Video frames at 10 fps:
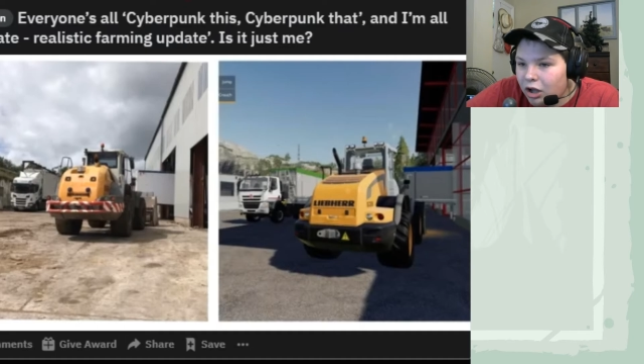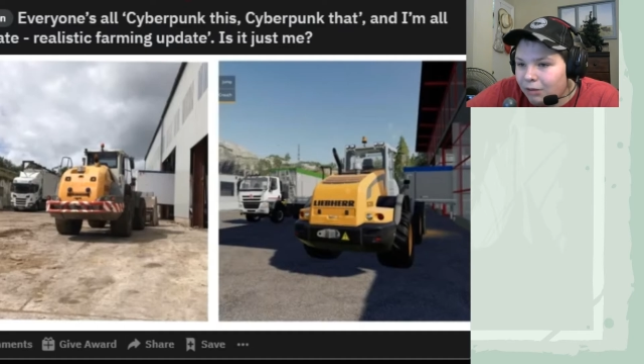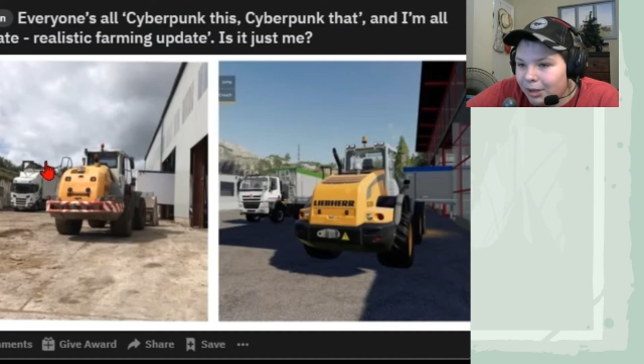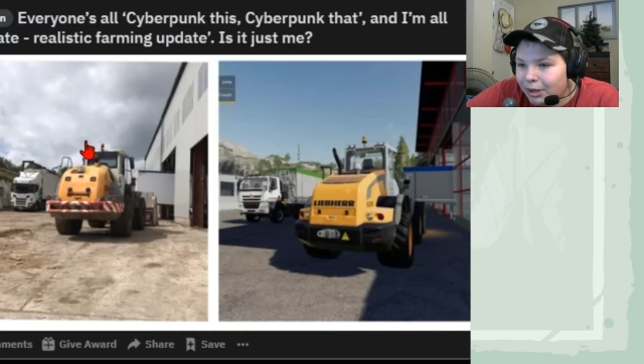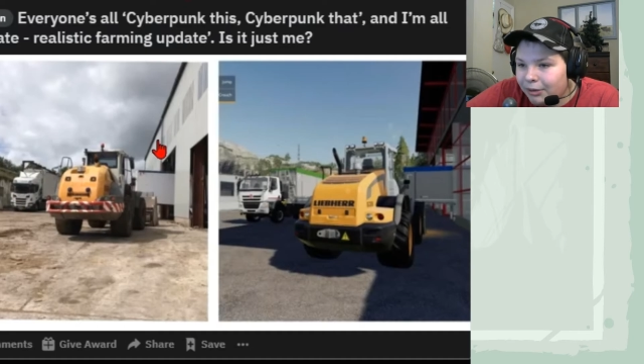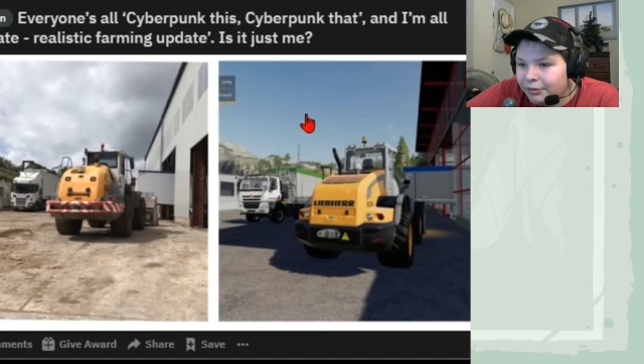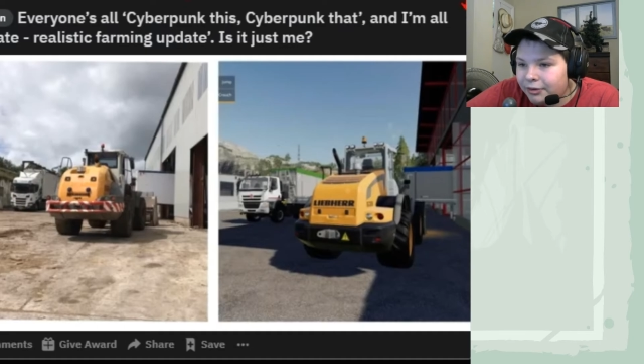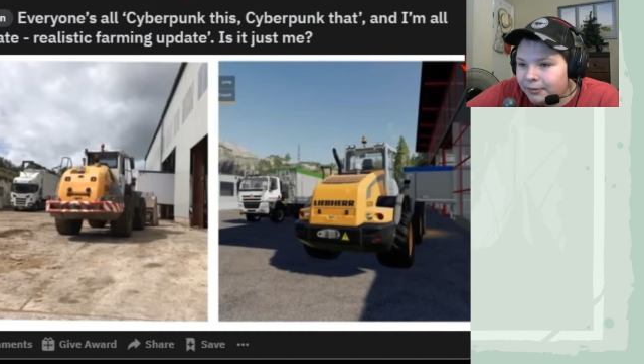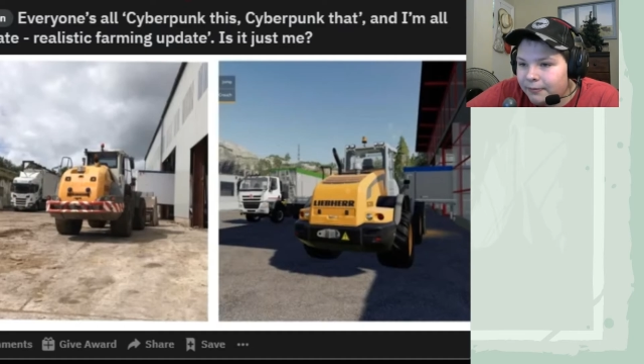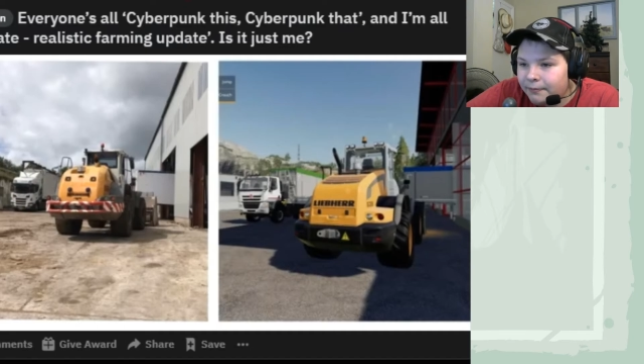
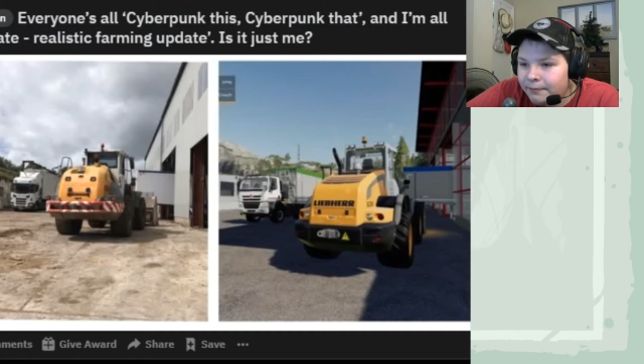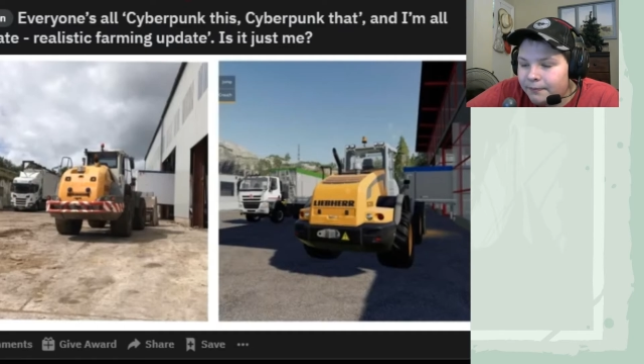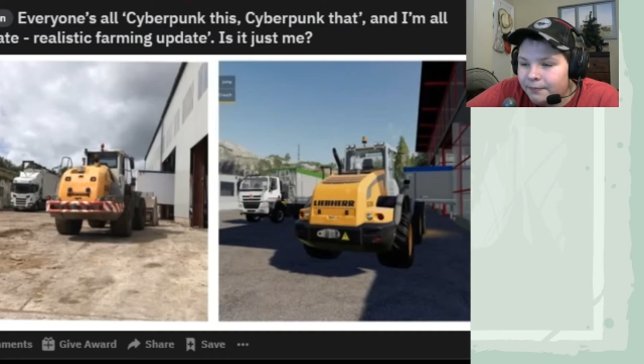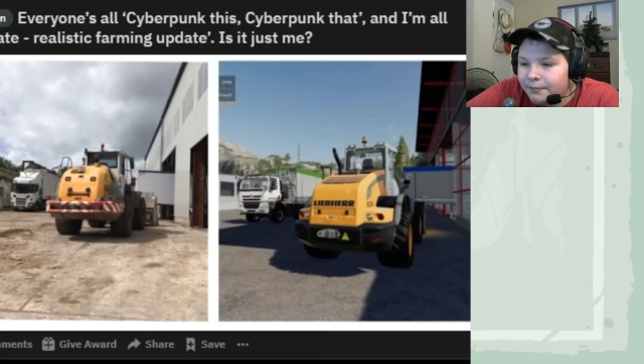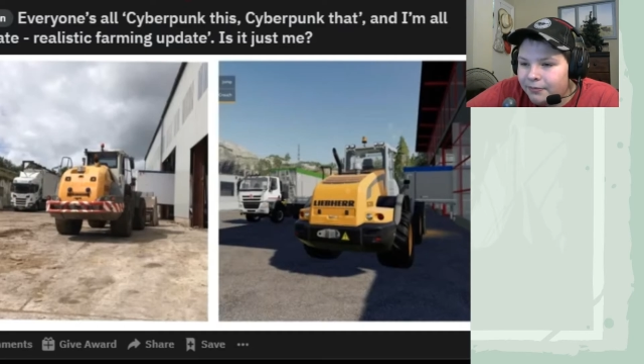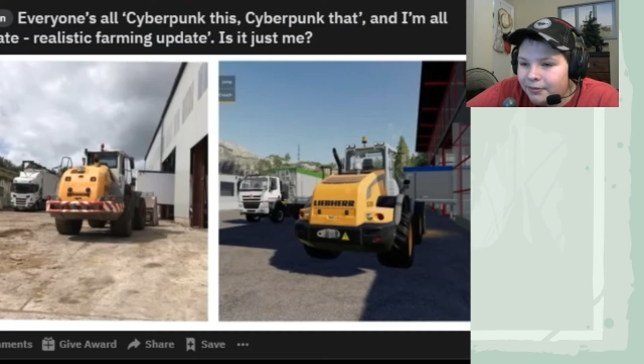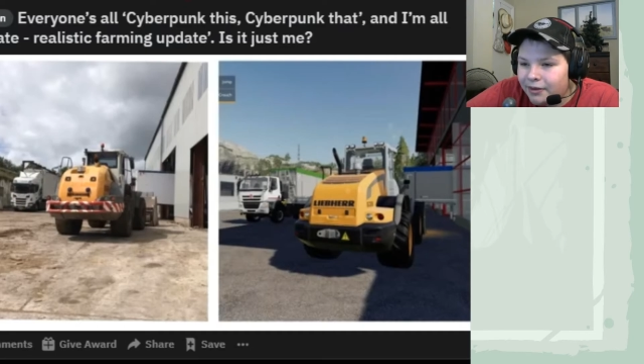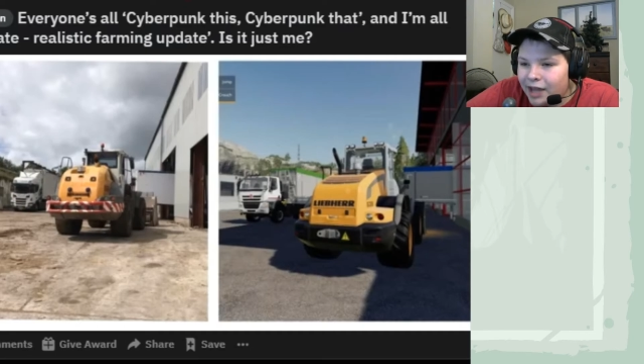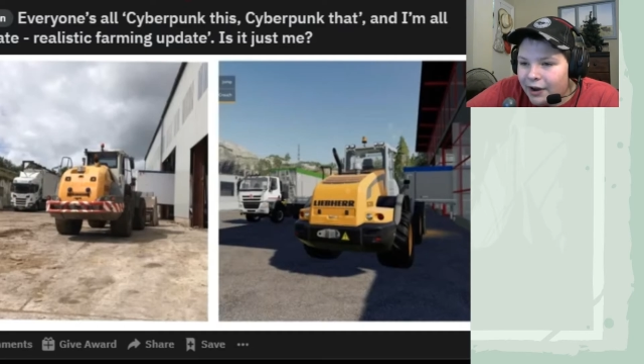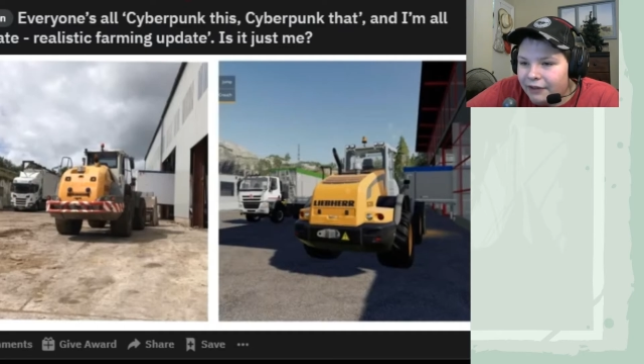Almost.
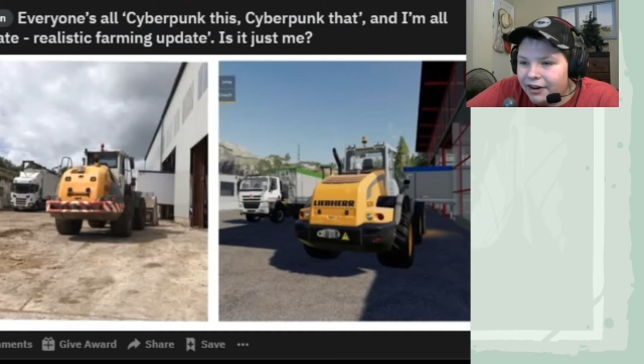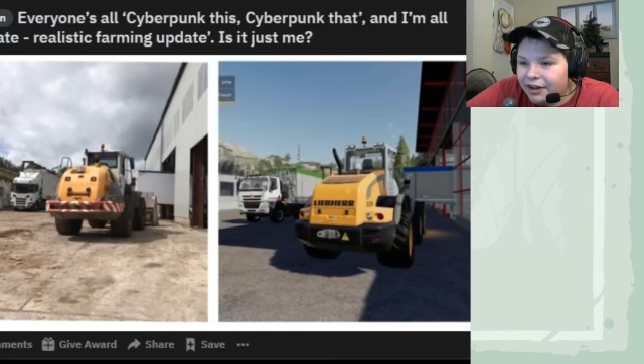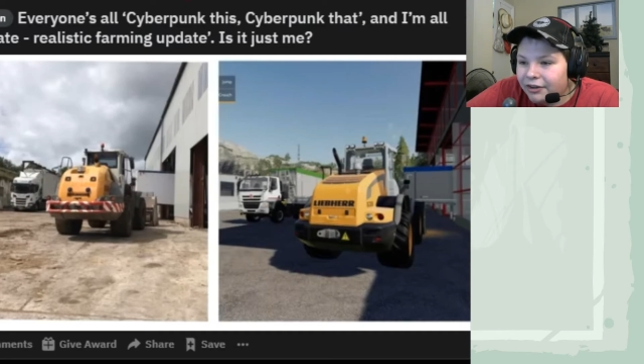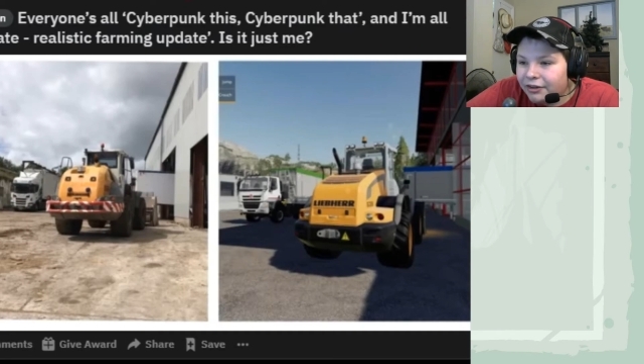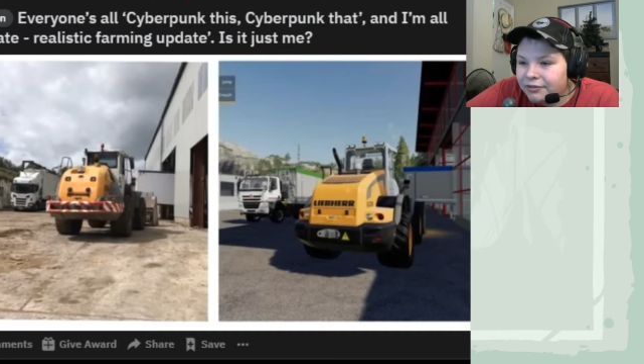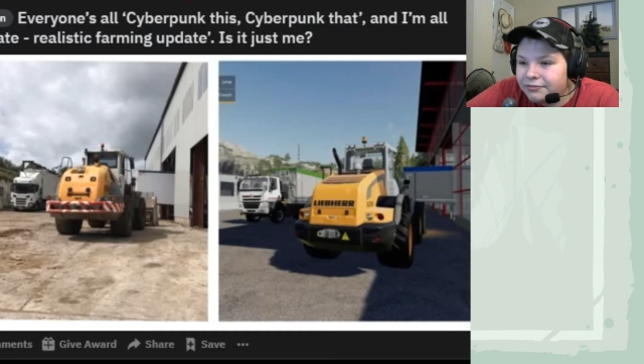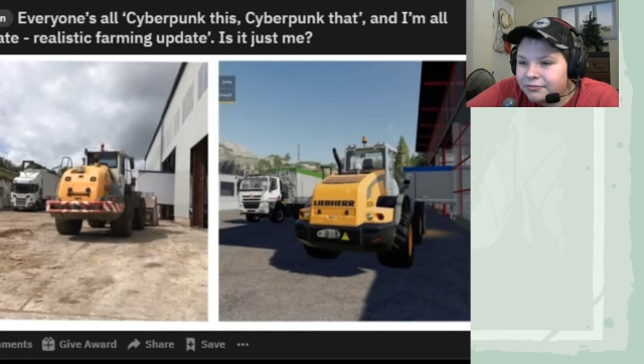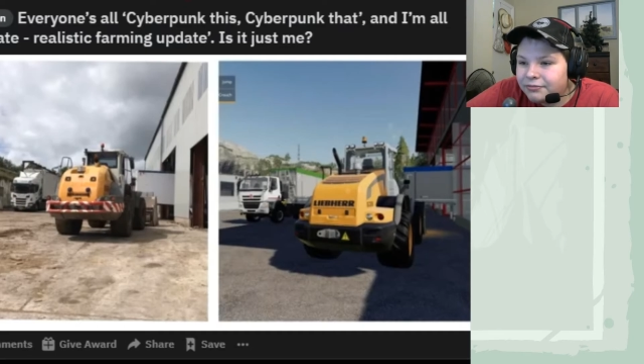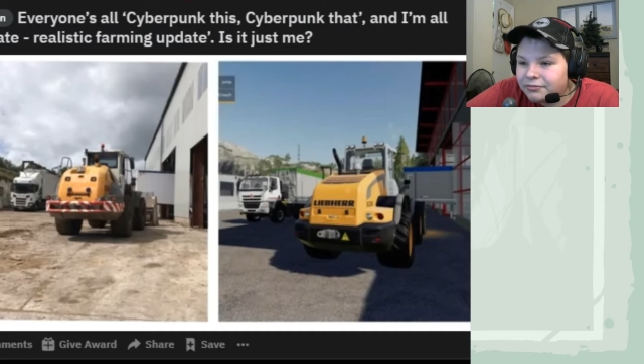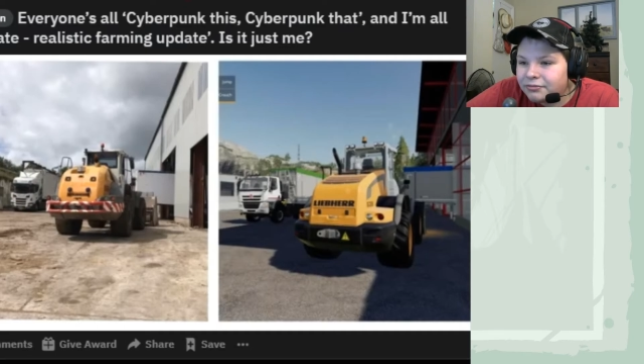Alright, very
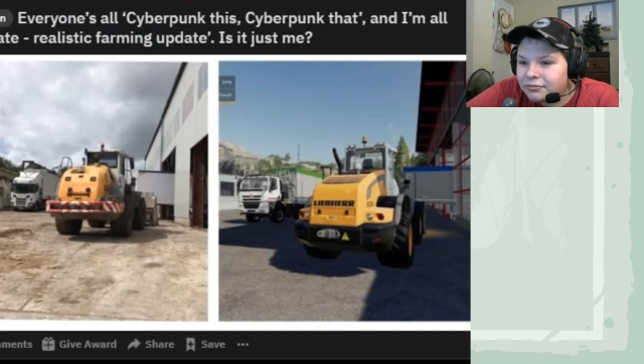cool.